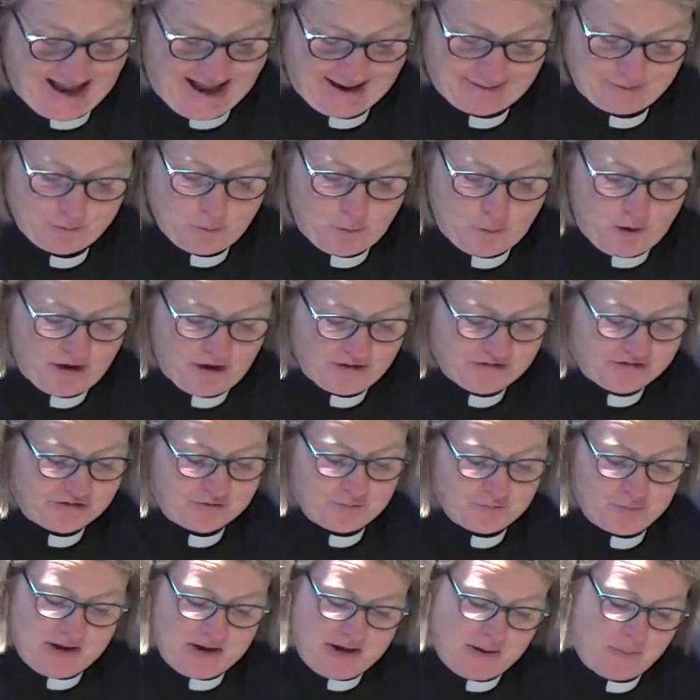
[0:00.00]
And whilst
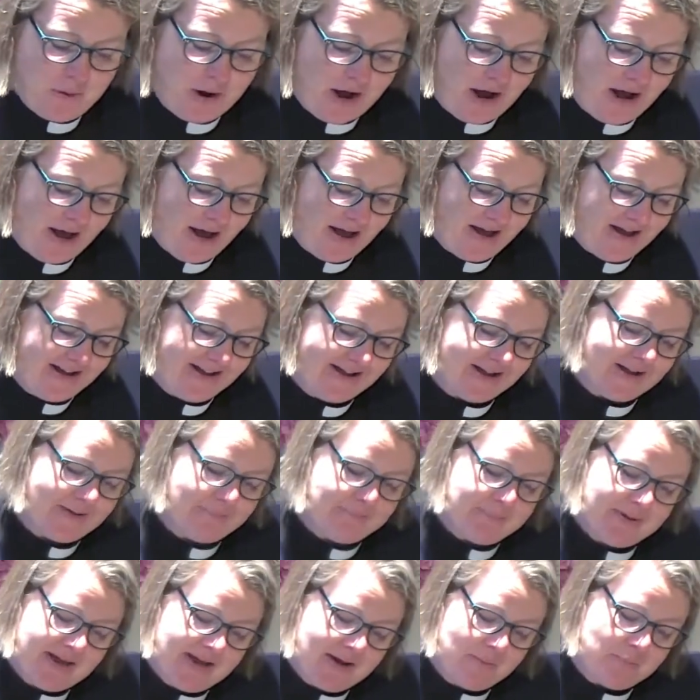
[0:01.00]
we were
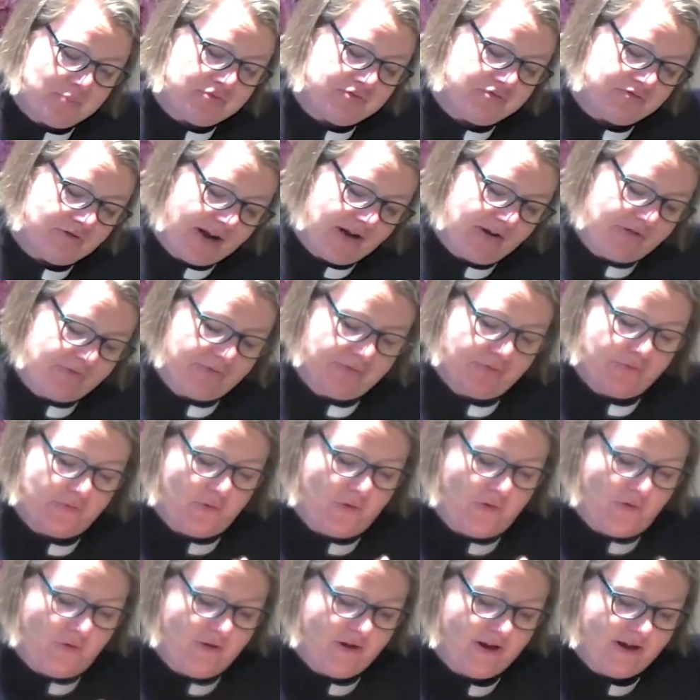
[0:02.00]
being prayed
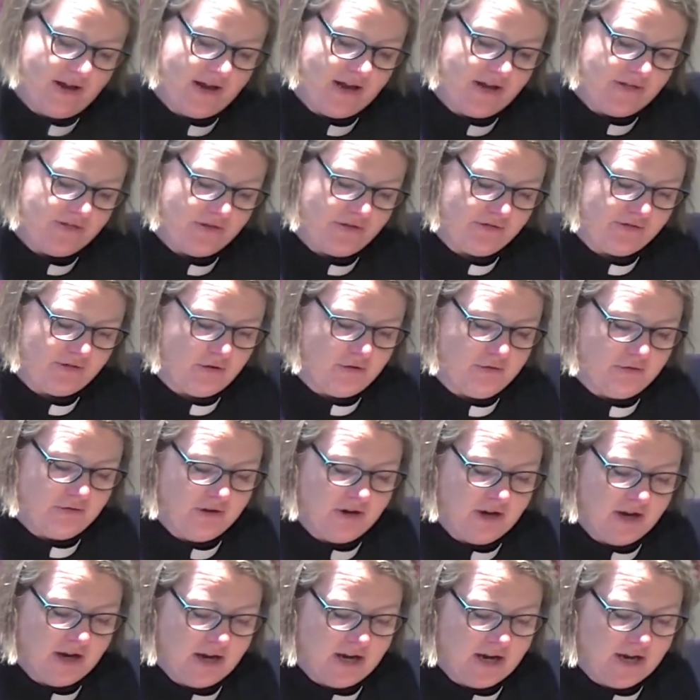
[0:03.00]
for, the
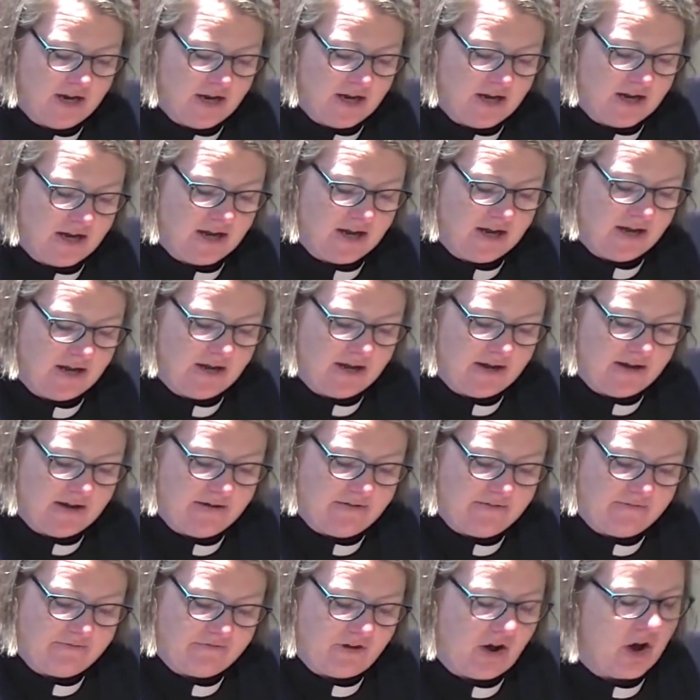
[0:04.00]
song,
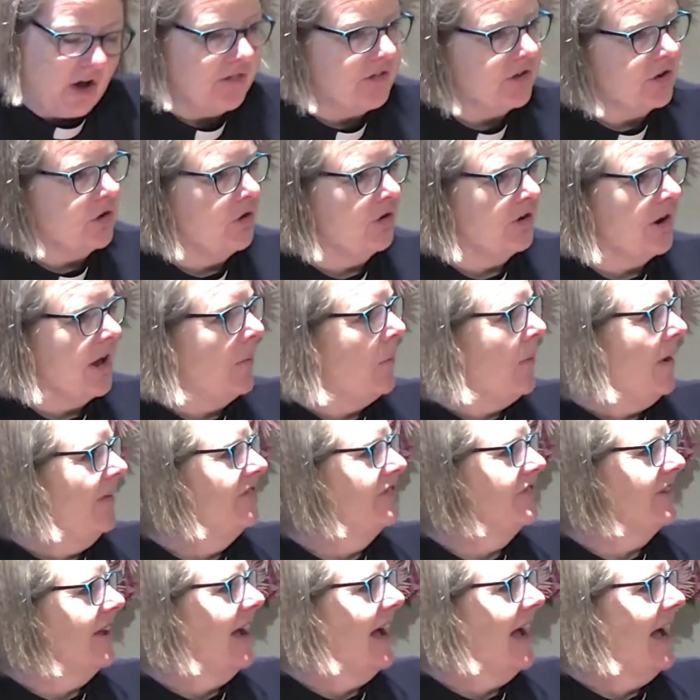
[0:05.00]
Father God, I
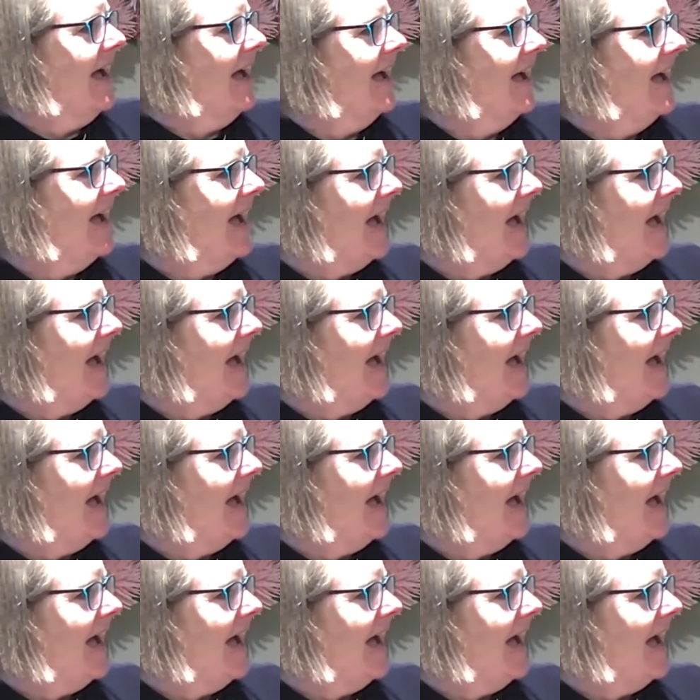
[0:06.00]
Wonder